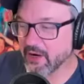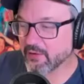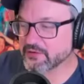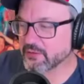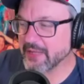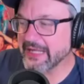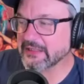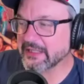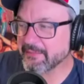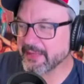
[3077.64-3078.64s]
also like
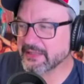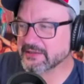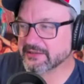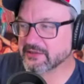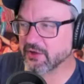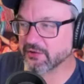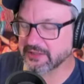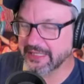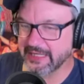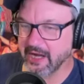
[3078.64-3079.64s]
limits, it
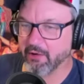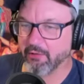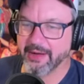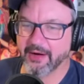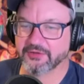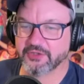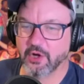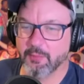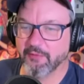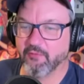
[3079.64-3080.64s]
starts like narrowing our
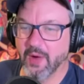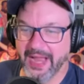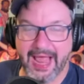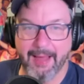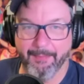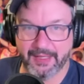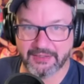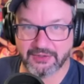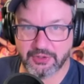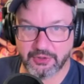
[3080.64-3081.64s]
scope of what
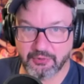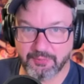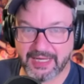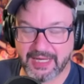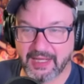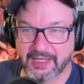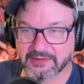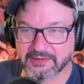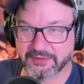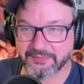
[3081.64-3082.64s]
happened too, yeah. because